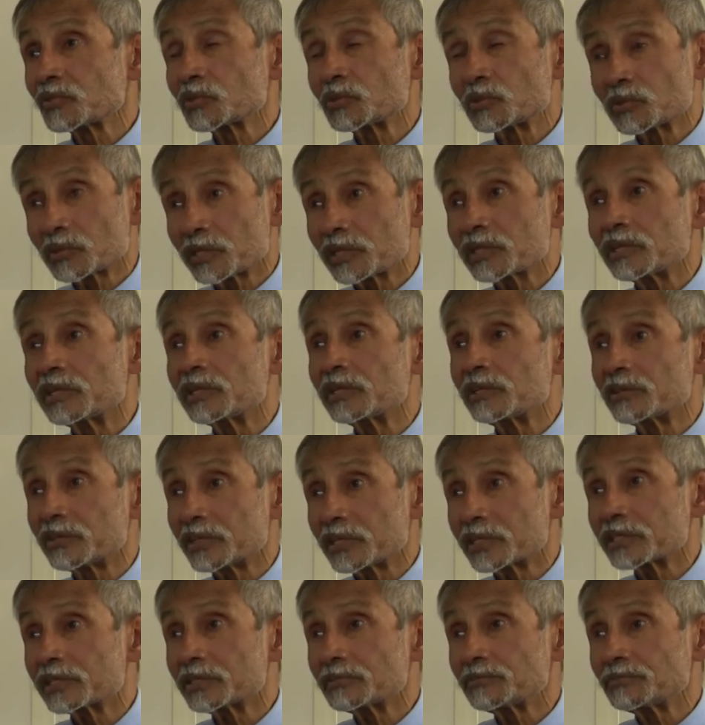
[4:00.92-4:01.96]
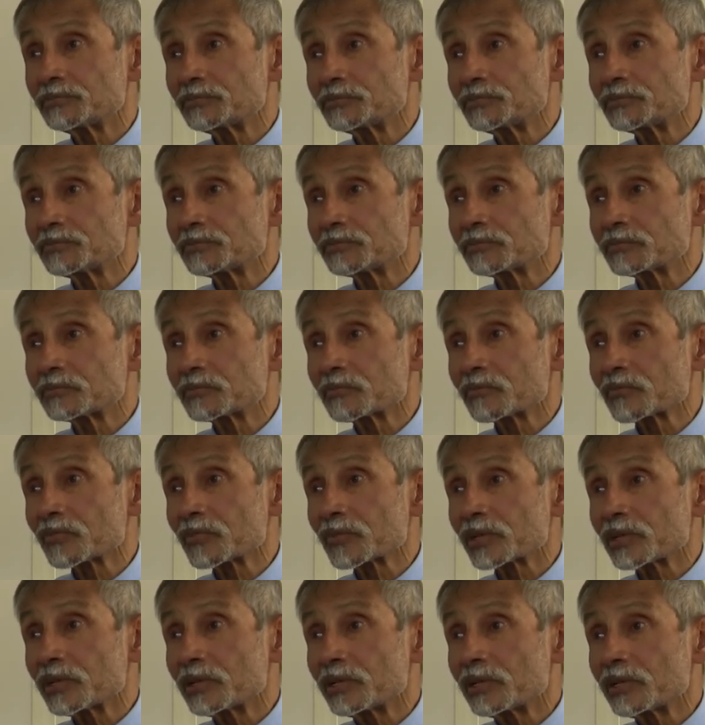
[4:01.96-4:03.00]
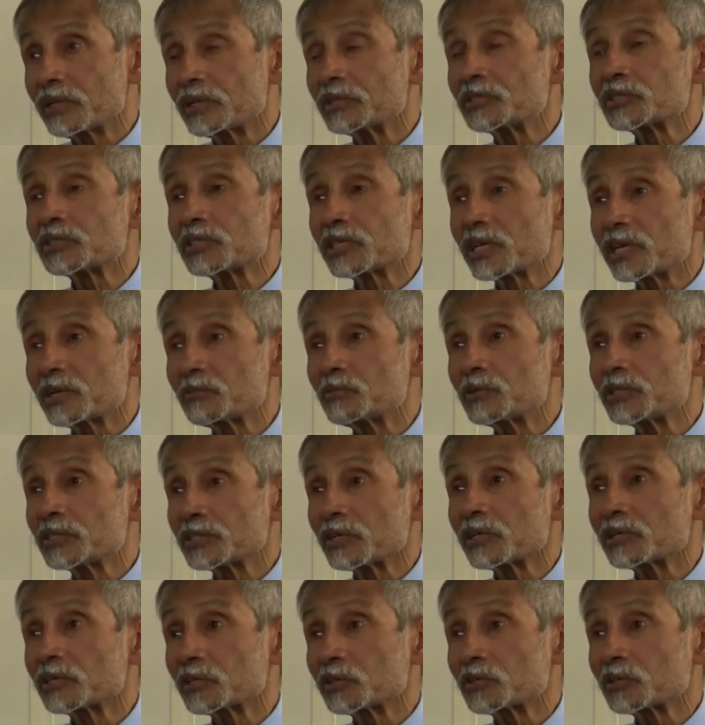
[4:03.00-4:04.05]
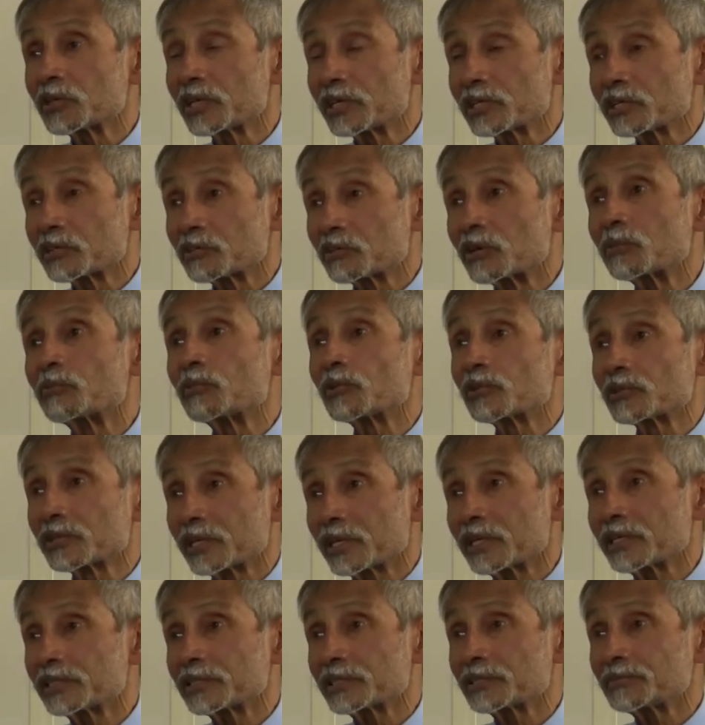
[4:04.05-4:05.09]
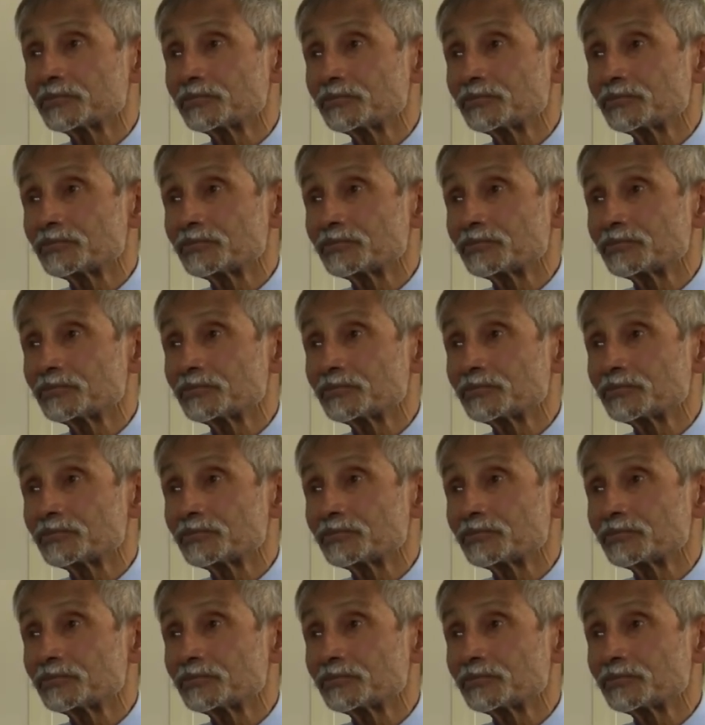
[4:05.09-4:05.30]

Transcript: to their hearing. It's time we started to get a grip on that.